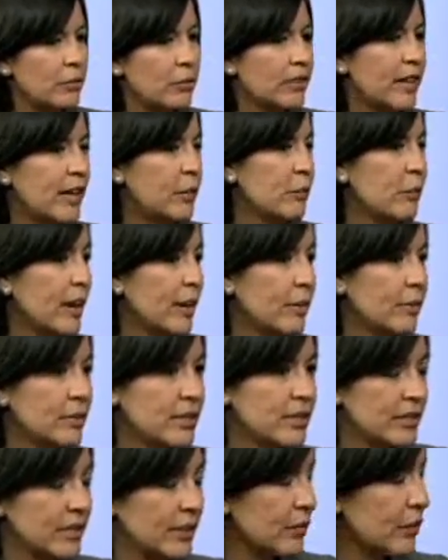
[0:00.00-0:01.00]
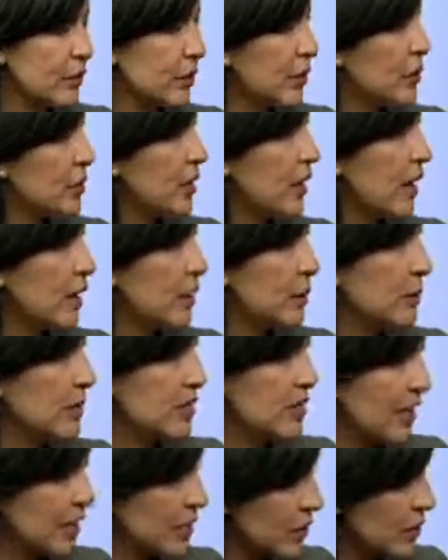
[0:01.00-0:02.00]
They were able to deliver those
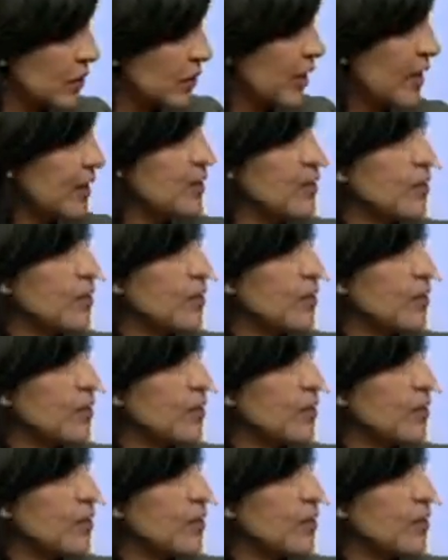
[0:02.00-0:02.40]
documents yesterday,